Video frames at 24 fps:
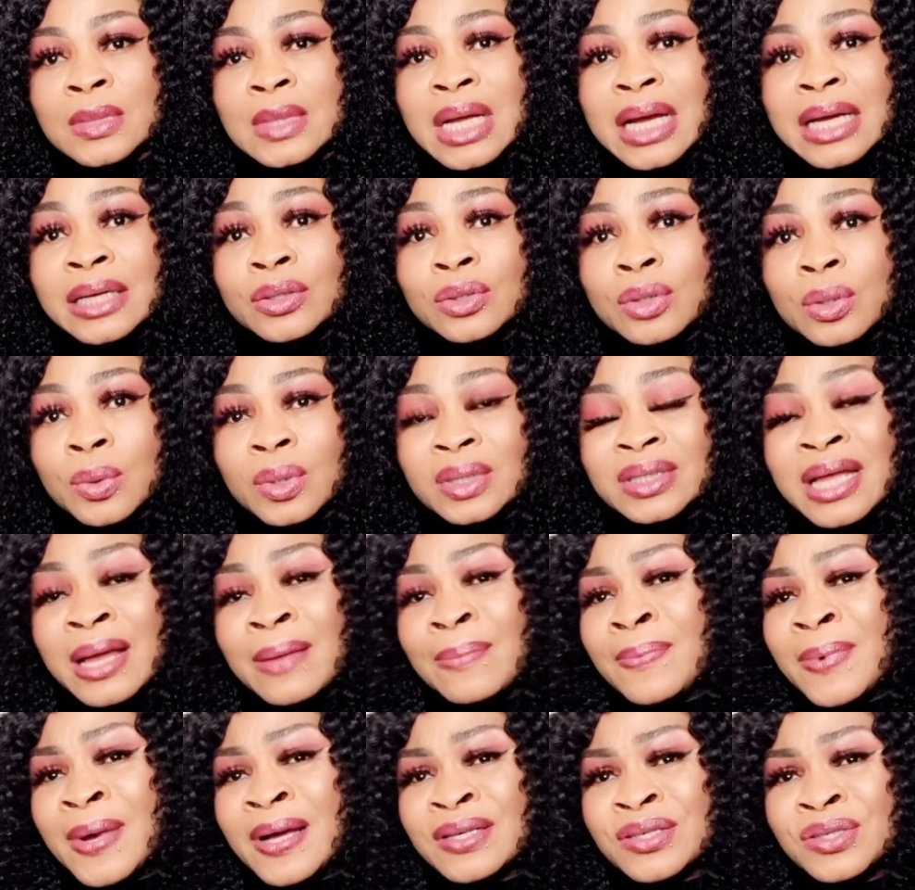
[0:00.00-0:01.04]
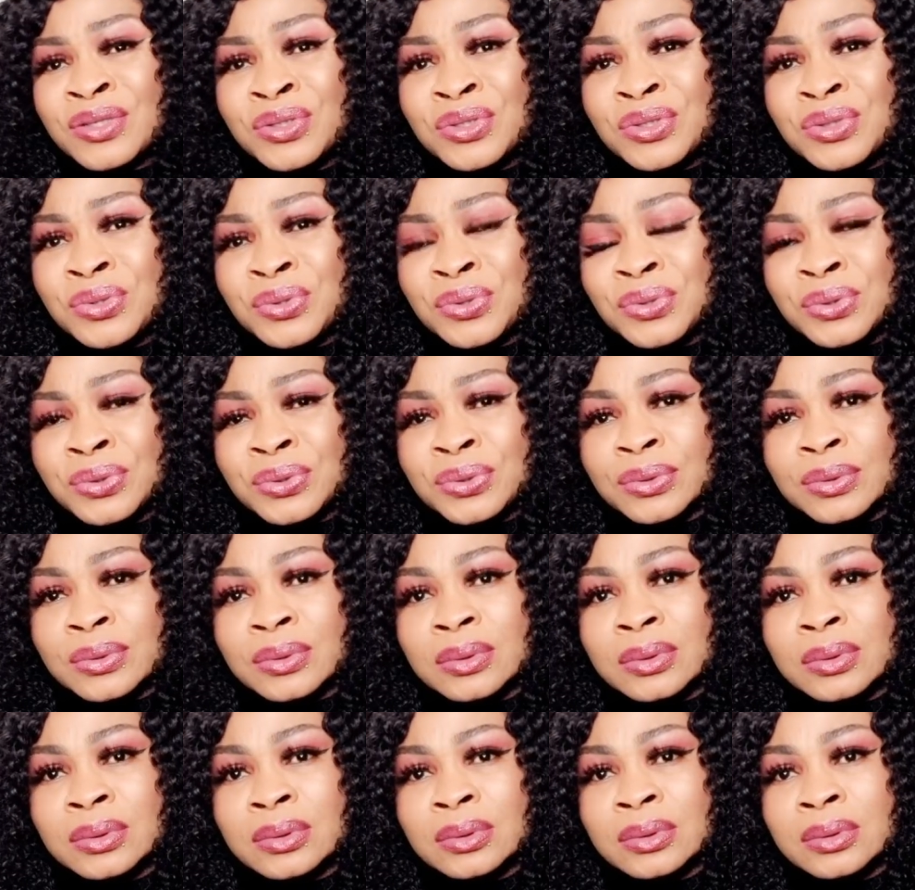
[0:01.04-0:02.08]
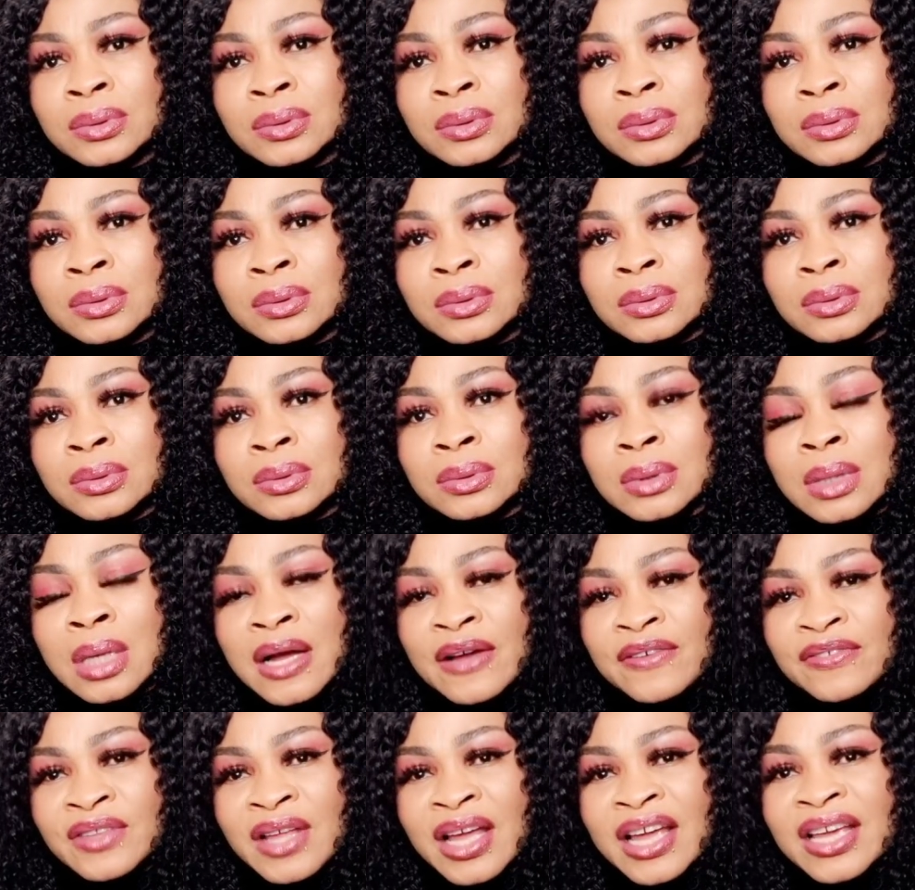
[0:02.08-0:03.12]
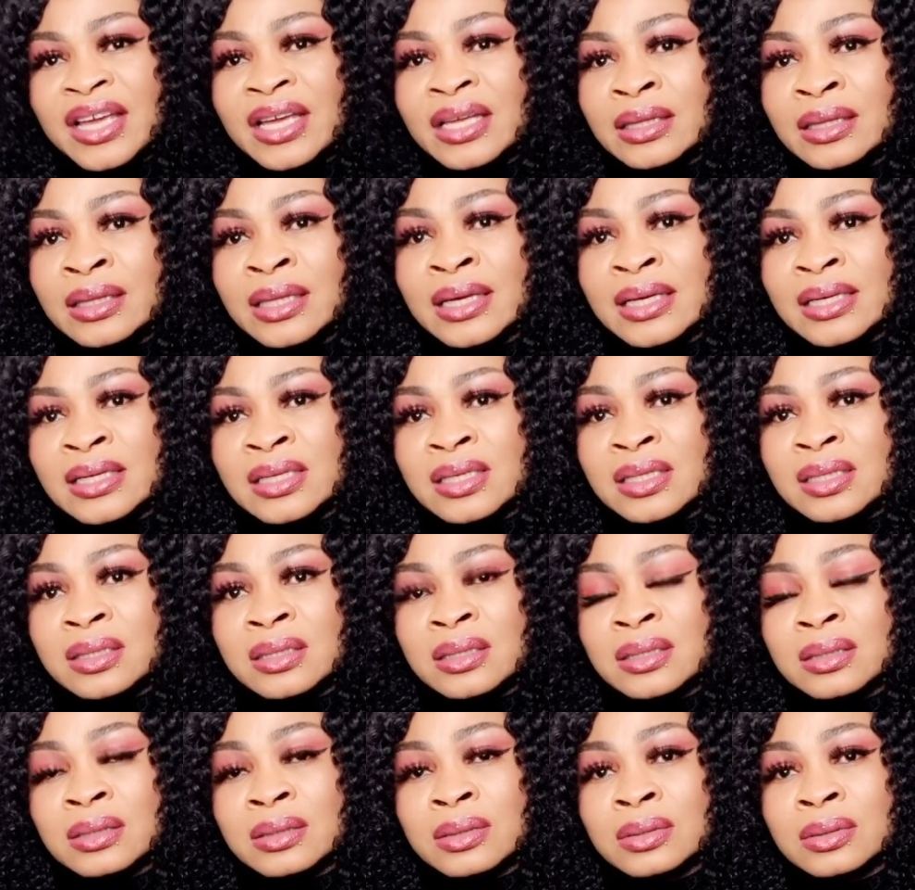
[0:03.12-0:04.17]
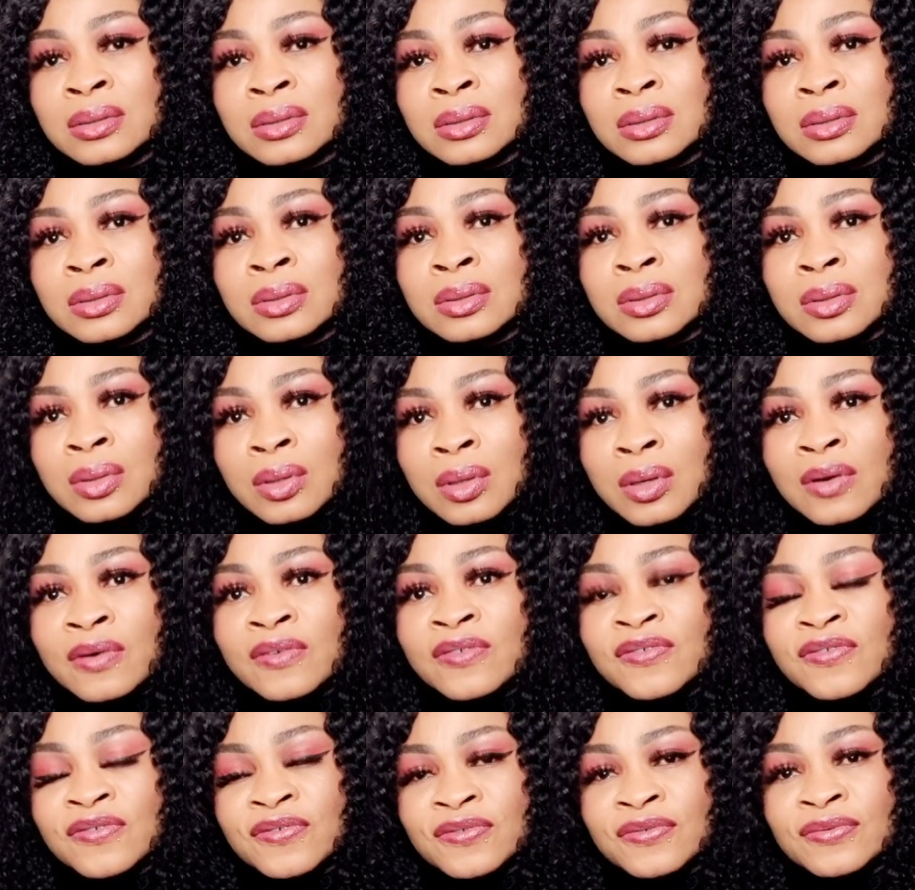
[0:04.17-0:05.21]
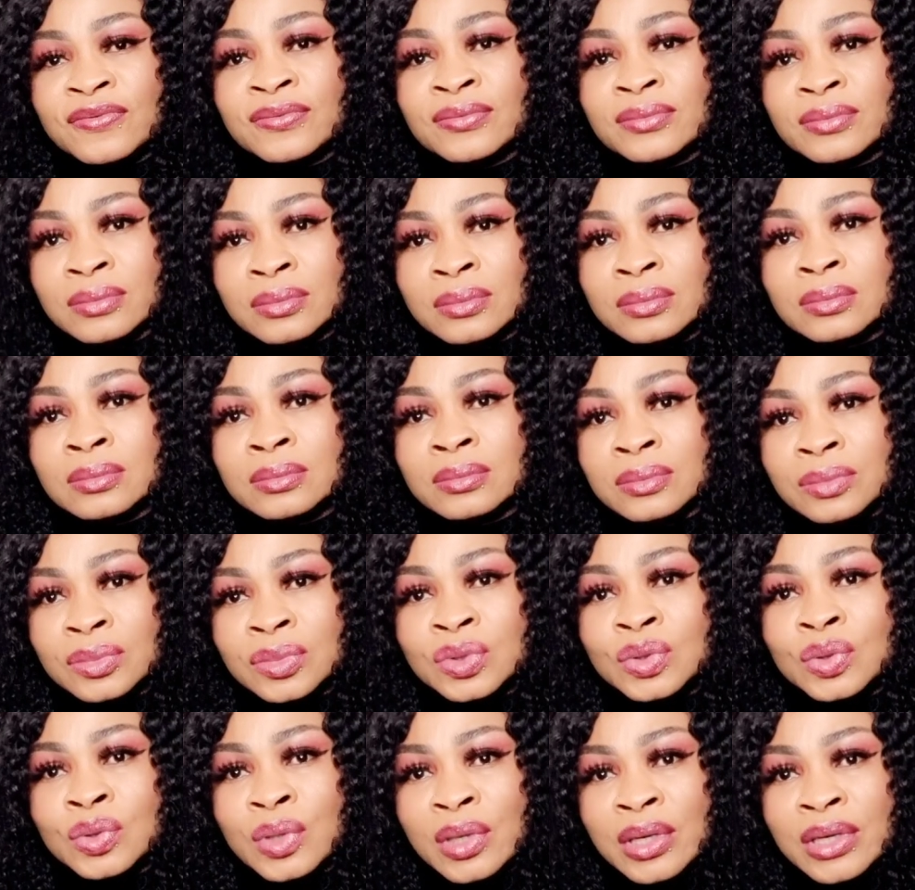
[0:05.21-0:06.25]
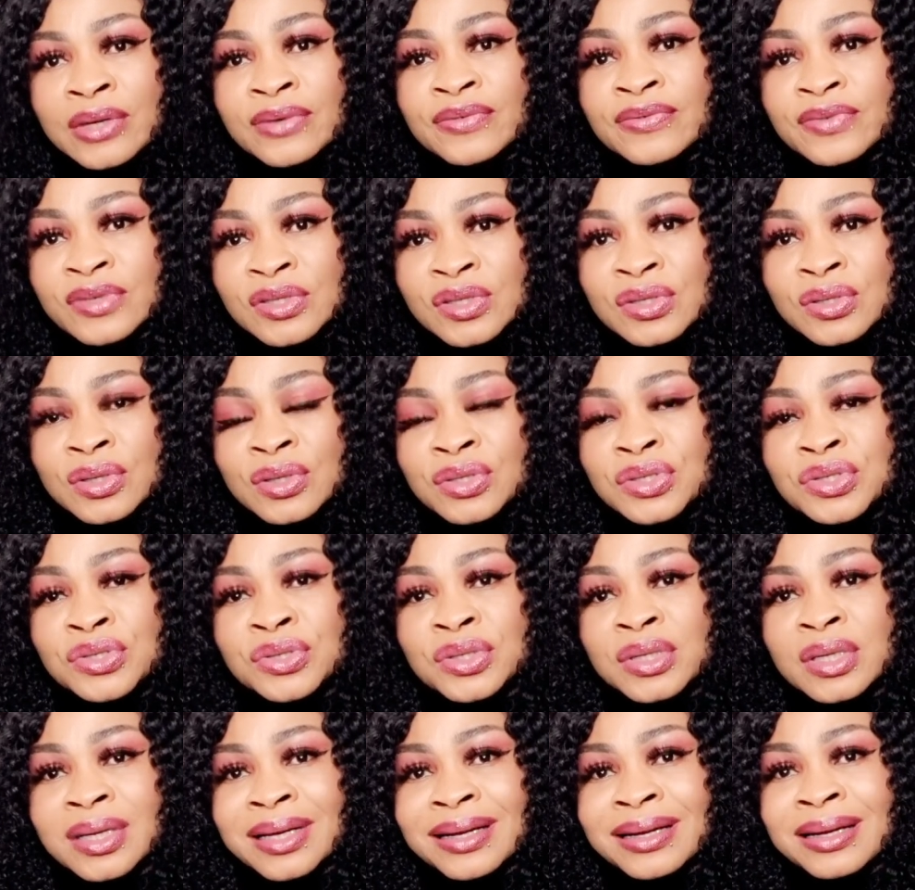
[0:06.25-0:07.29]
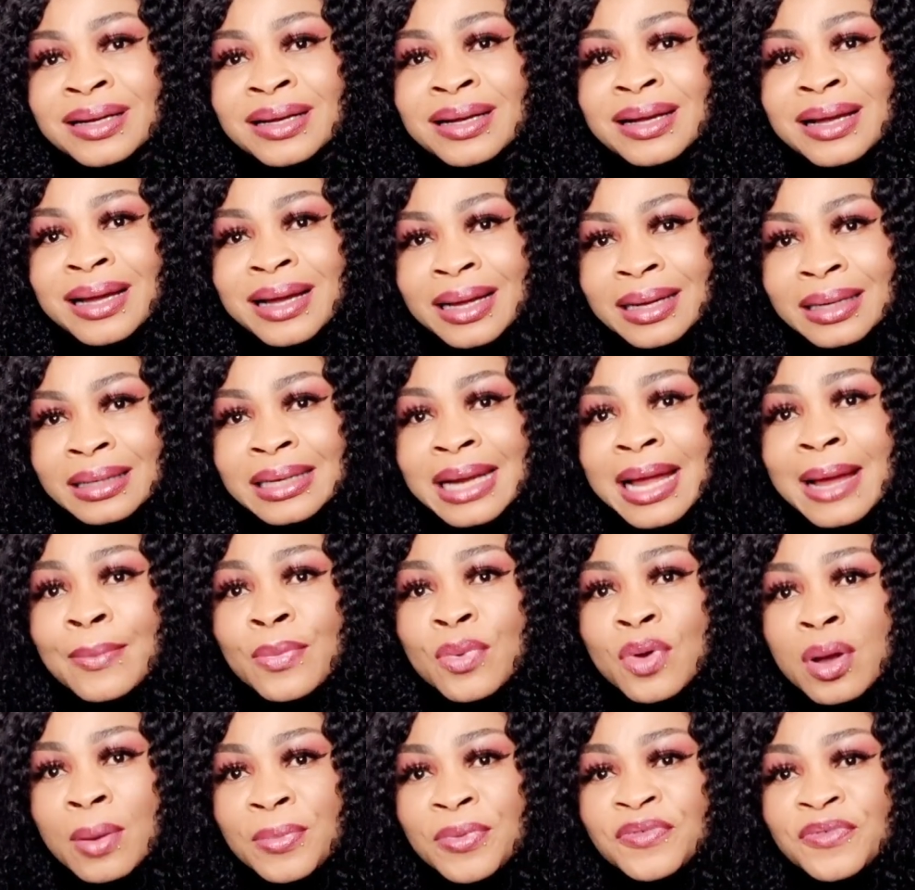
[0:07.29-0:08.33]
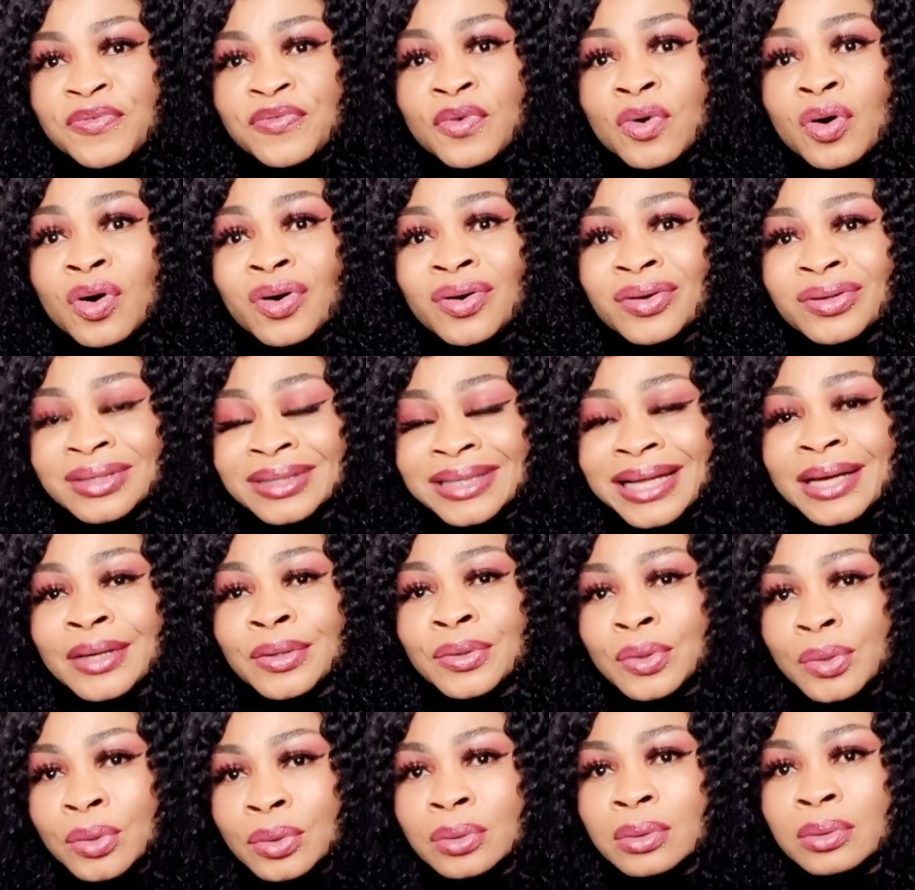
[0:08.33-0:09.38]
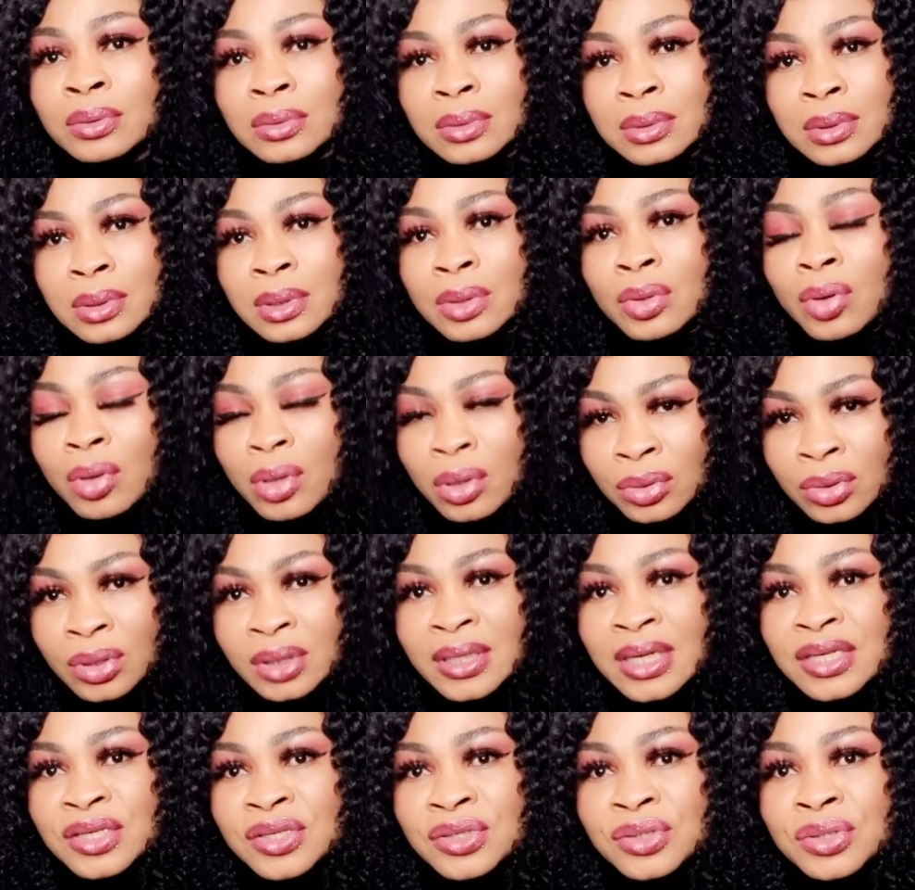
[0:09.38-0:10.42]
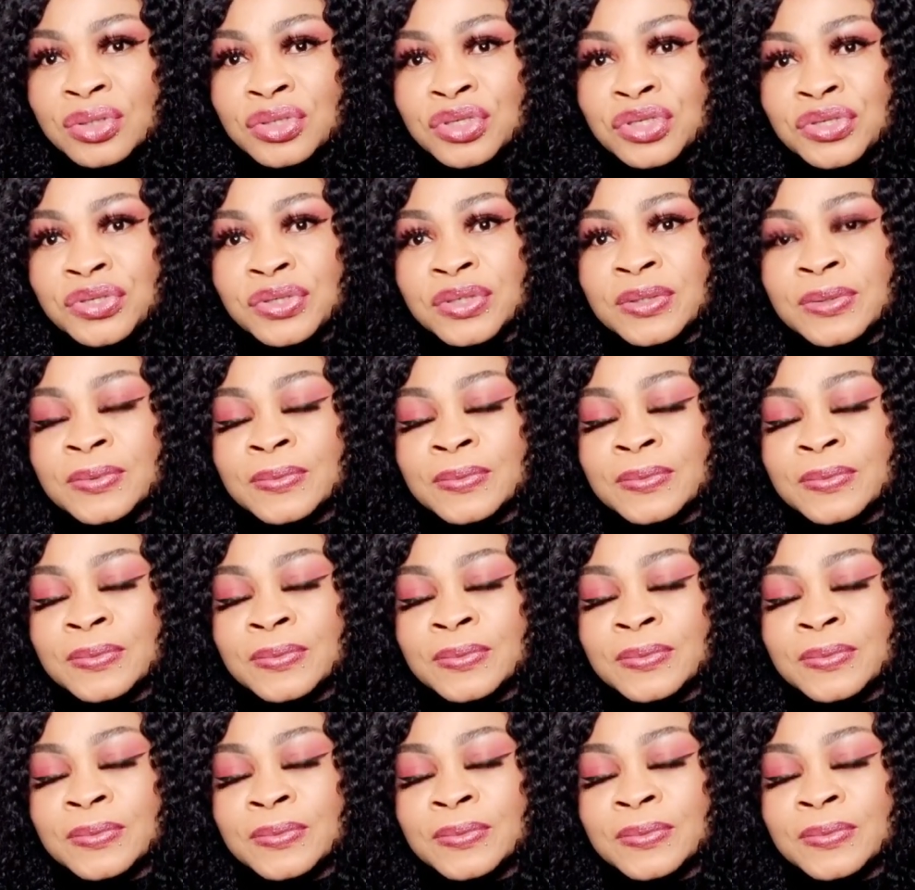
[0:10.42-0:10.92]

I know what I passed through after 8 days of going for surgery. And now I'm coming for undergo another surgery.